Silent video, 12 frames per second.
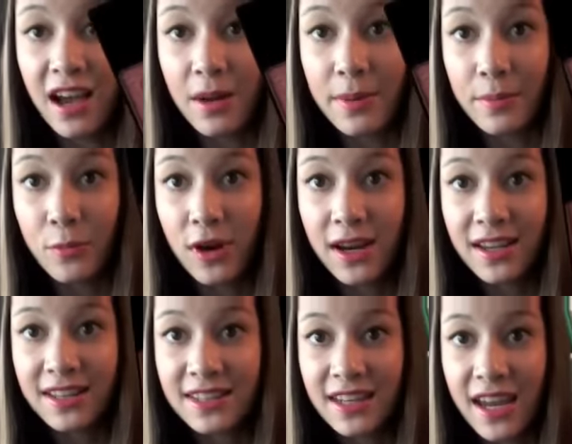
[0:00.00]
Um, I'm
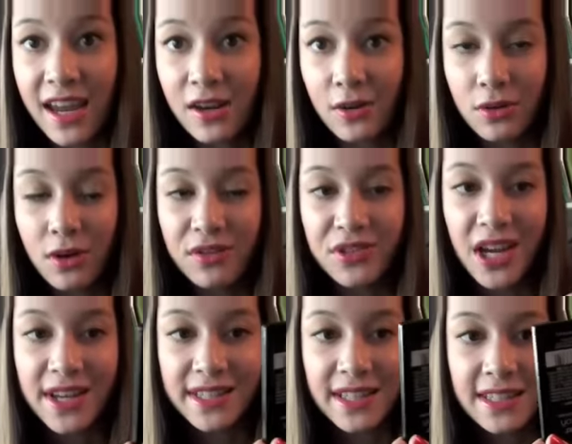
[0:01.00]
wearing it today. I don't know if you
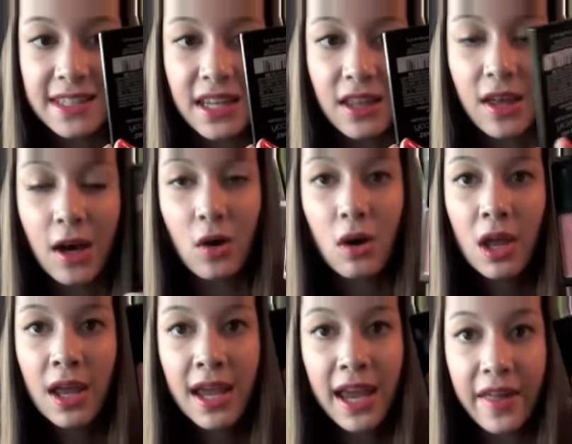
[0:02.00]
guys can see though.
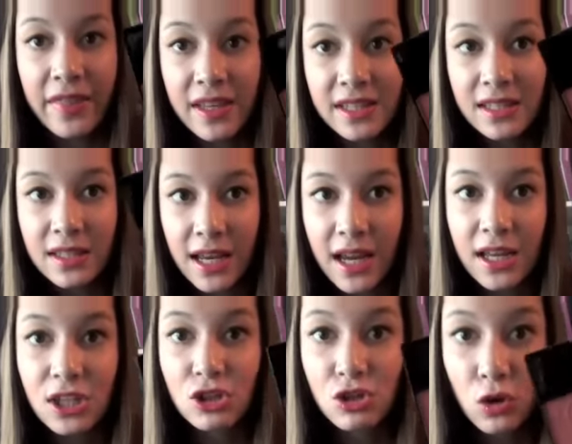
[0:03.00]
And this is like
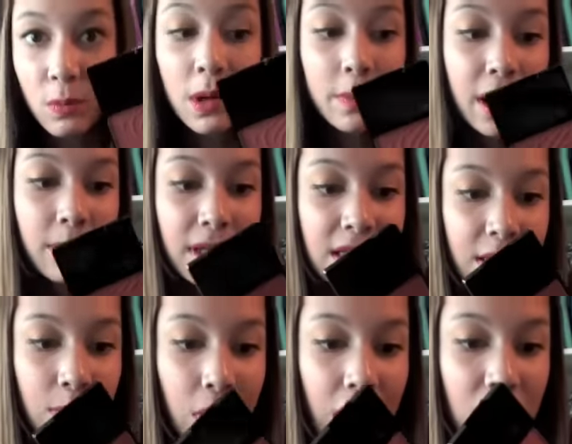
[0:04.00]
a super
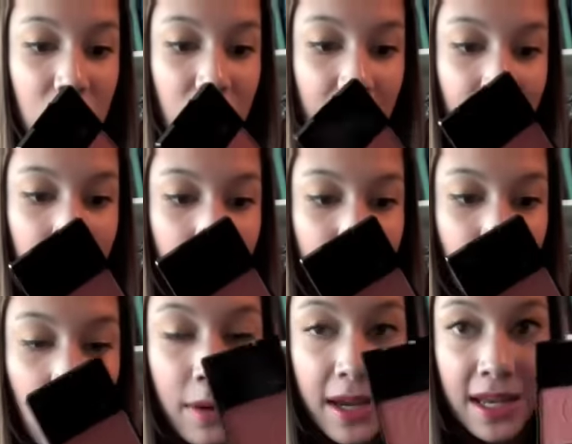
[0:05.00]
pigmented blush, like no
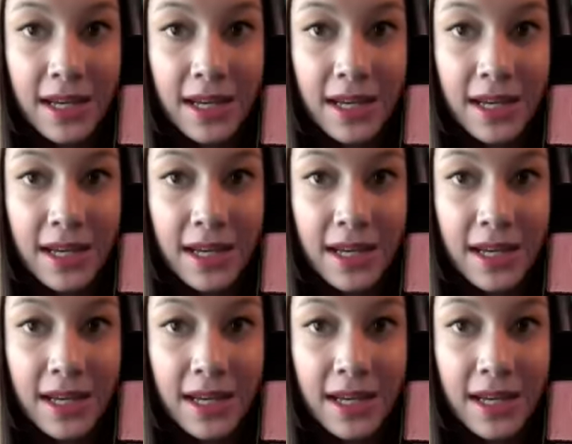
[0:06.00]
joke.